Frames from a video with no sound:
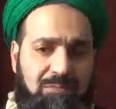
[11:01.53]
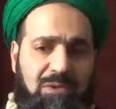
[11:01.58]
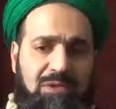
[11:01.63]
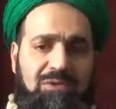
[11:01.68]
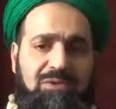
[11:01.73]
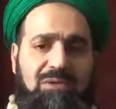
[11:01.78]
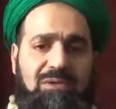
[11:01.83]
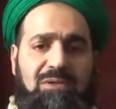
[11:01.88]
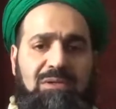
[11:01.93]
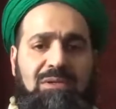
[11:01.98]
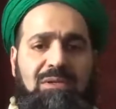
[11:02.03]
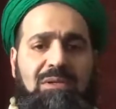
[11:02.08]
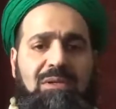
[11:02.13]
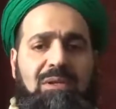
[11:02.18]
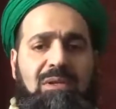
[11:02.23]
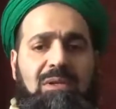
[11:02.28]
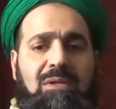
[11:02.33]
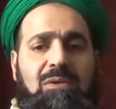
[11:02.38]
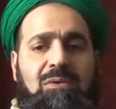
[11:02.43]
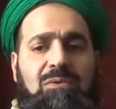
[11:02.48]
mentioned,
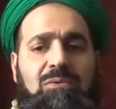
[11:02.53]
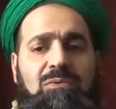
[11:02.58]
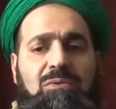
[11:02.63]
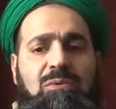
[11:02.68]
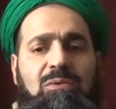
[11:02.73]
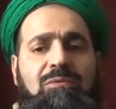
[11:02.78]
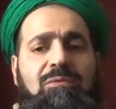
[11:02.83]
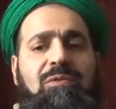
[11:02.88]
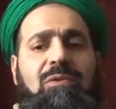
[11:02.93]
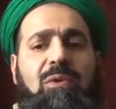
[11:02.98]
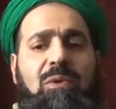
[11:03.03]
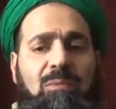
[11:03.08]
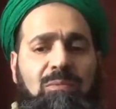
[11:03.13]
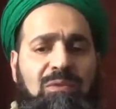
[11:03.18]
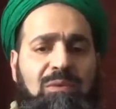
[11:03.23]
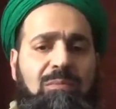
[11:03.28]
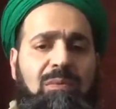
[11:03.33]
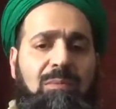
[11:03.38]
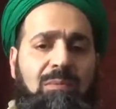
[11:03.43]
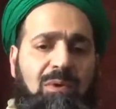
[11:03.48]
to inform
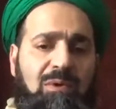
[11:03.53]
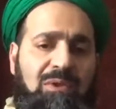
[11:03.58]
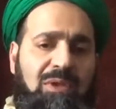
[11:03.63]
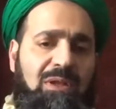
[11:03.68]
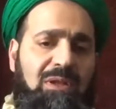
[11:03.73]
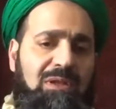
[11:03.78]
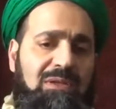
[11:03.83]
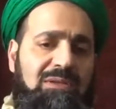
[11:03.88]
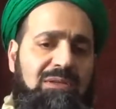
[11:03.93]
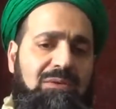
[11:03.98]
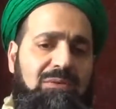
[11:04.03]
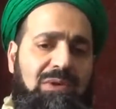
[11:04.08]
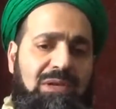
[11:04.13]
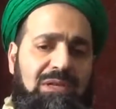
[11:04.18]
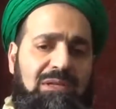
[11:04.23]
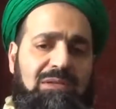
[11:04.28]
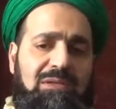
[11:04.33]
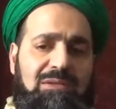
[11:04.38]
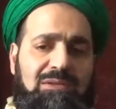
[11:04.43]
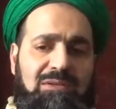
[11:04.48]
them about Allah's
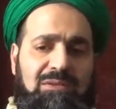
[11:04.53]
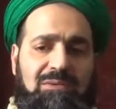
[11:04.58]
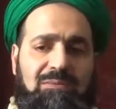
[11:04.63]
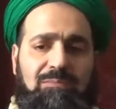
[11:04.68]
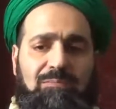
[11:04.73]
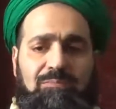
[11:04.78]
greatness.